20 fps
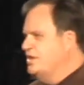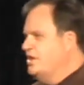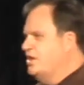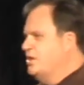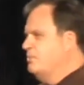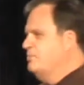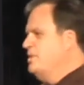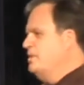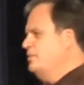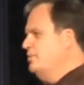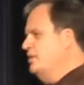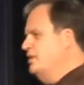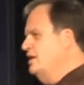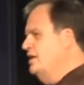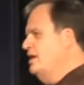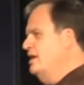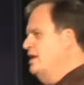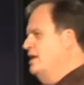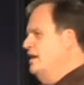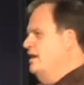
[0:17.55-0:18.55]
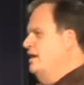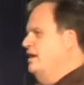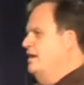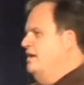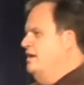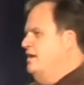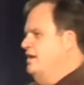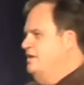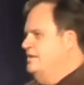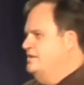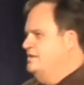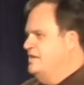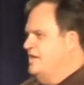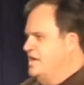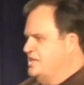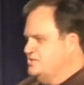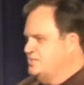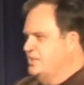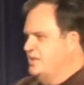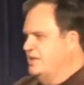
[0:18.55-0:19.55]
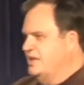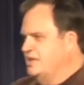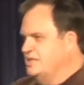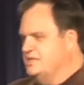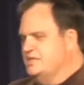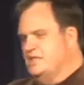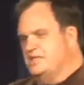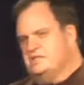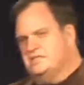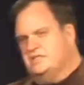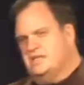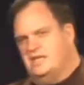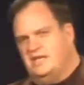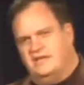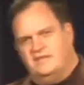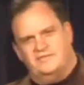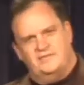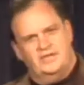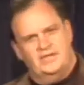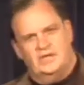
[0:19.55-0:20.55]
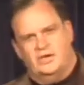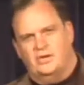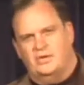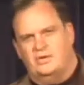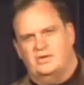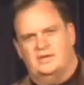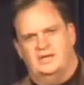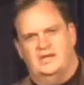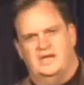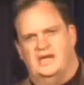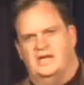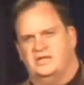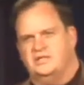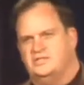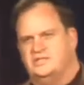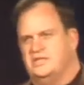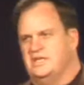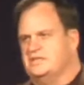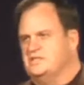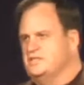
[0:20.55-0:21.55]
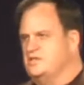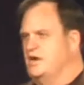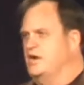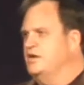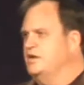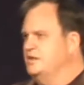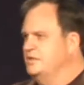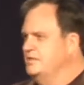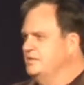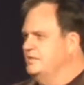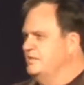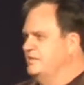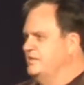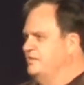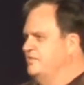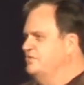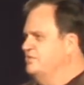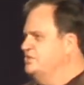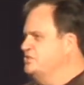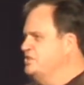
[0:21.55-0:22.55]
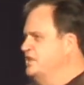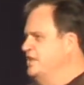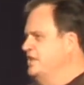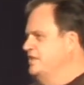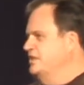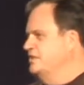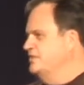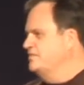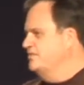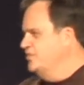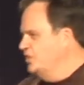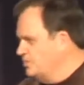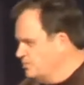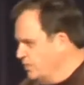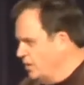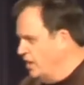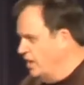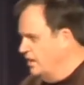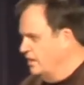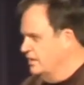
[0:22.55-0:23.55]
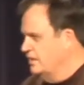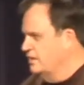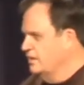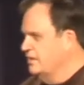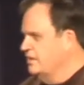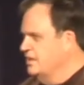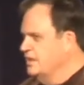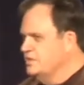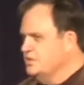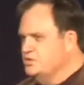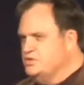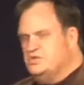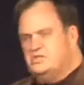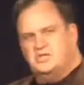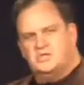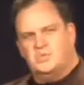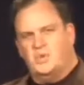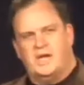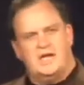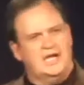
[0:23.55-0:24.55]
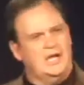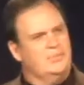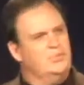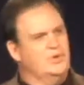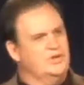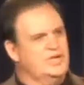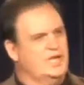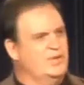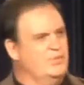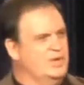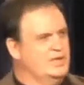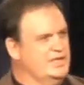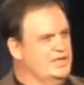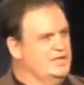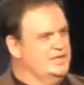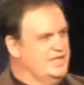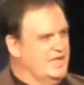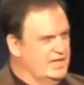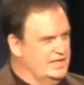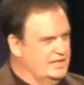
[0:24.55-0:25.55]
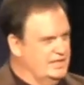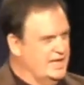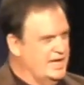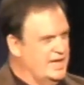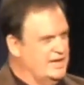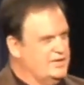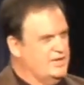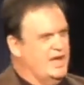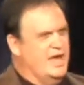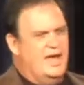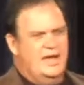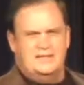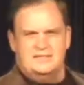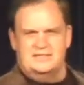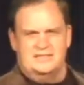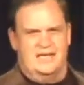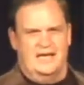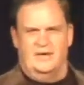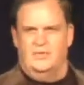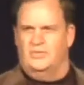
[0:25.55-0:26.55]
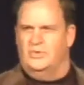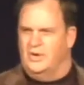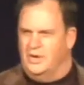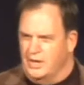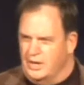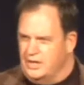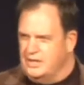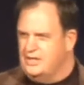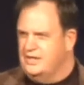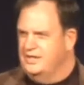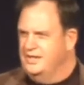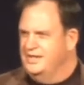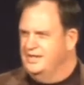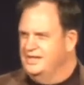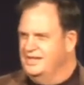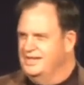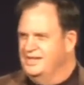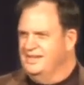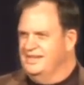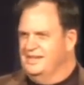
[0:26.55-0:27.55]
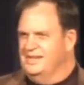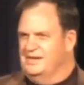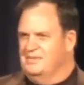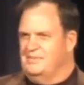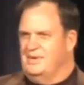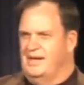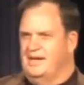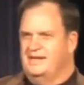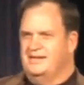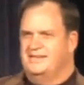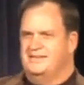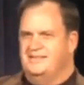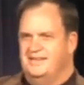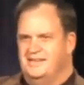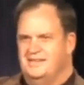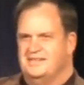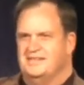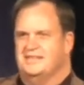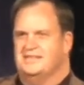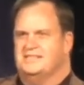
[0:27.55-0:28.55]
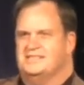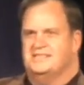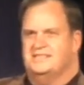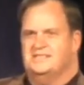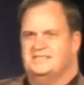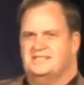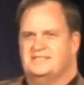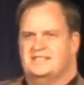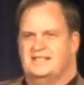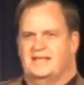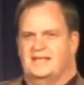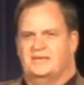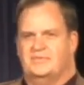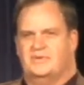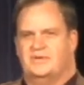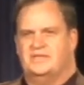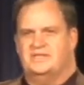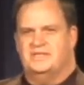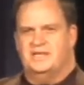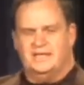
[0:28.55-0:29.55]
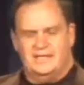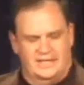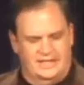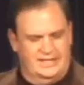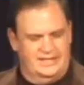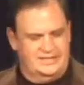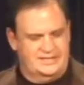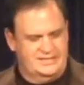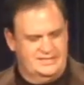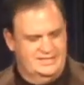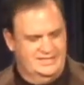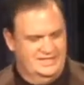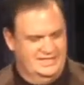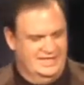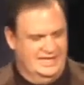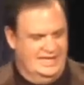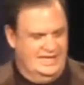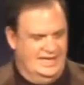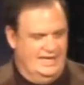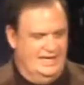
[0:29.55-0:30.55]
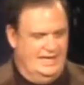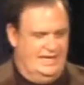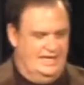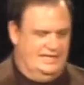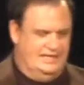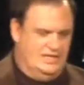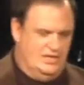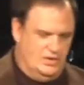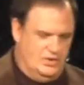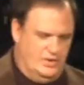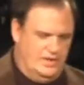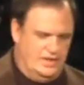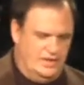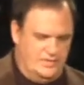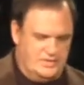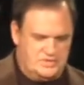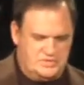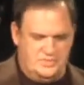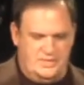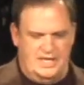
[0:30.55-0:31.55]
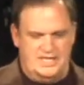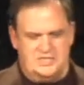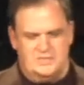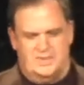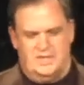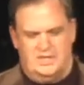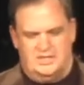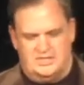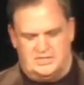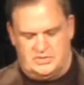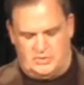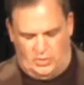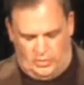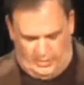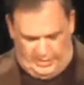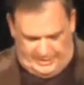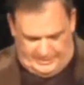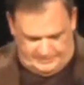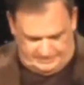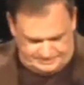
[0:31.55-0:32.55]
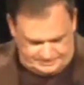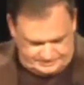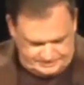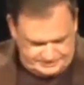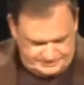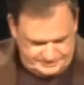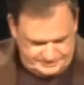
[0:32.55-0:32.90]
fun there. And people ask me, they say, Steve, you know, how did you get started officiating this football? Did you just wake up one day and want to get yelled at? Or how does that work? My goodness, this is like ridiculous. And, you know, it always reminds me of the story